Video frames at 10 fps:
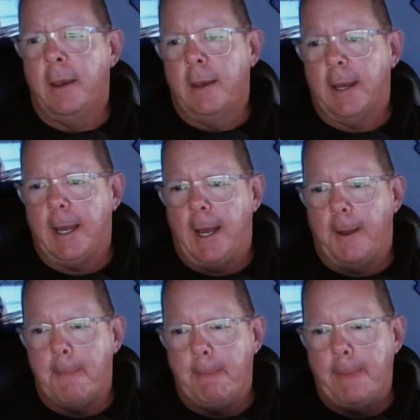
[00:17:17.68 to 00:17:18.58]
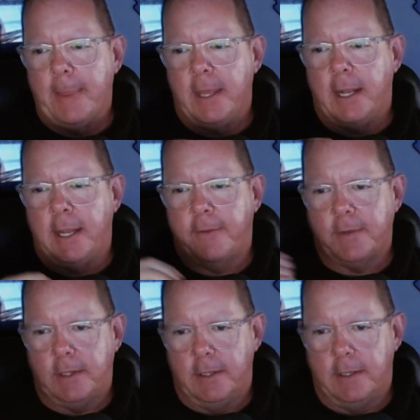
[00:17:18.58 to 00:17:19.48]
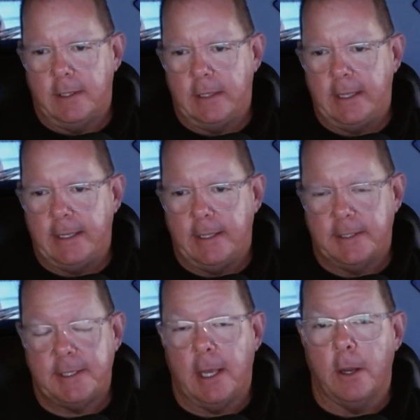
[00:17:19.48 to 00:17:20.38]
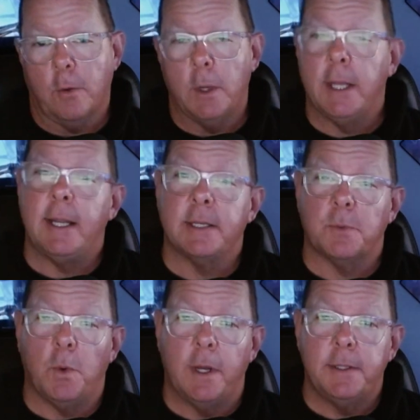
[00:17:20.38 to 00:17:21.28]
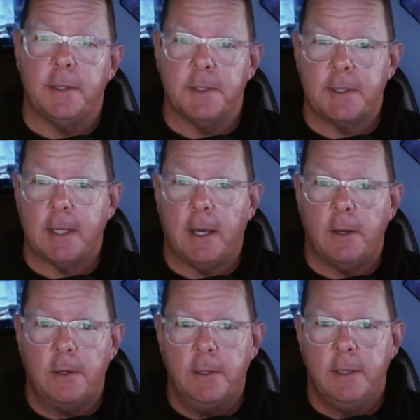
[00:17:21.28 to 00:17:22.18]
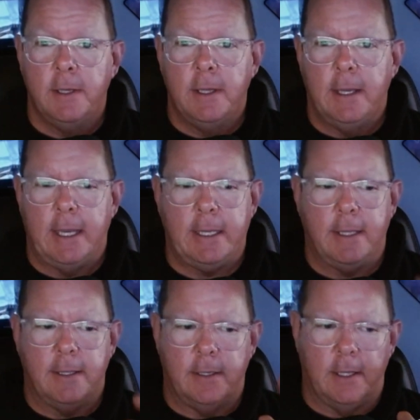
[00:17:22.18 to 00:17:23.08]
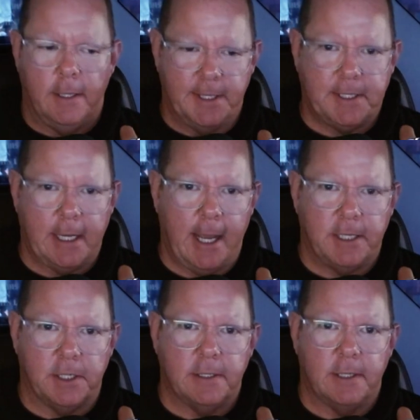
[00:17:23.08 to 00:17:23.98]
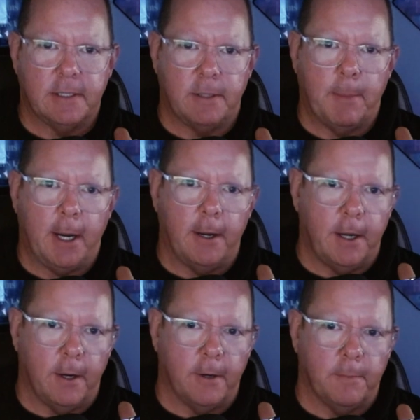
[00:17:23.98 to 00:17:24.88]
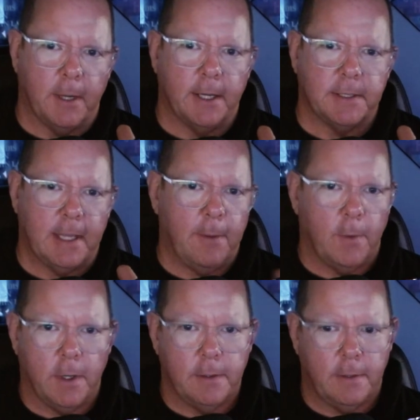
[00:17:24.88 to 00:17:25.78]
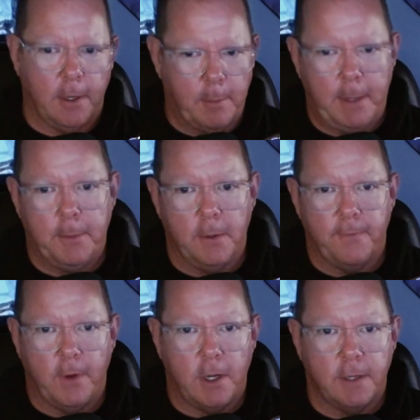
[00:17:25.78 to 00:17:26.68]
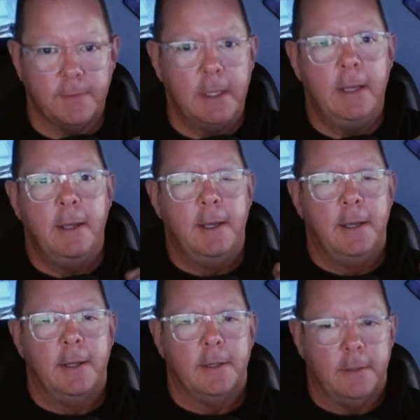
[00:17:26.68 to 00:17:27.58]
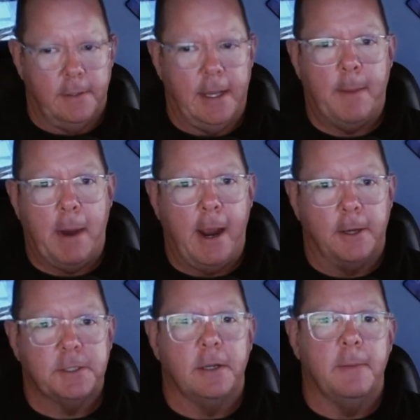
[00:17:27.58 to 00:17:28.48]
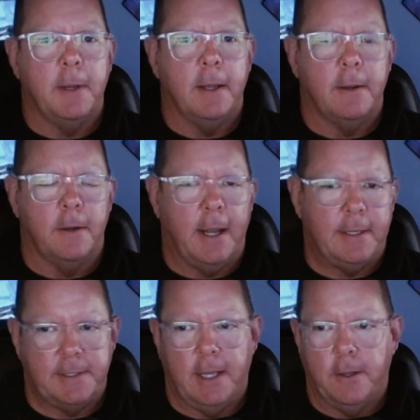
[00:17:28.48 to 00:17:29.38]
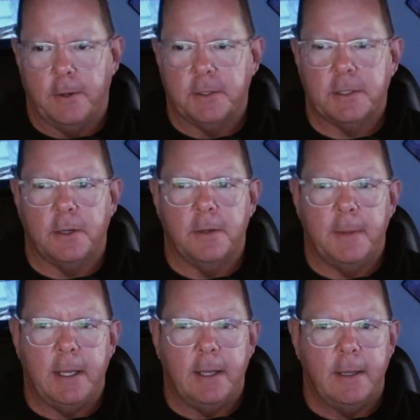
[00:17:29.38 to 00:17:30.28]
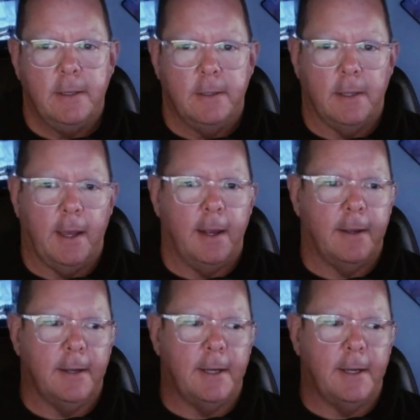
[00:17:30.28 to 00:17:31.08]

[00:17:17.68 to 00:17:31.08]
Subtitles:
And if the seller really does want to sell and the listing agents is the barrier because they want their people involved, that seller is going to be like,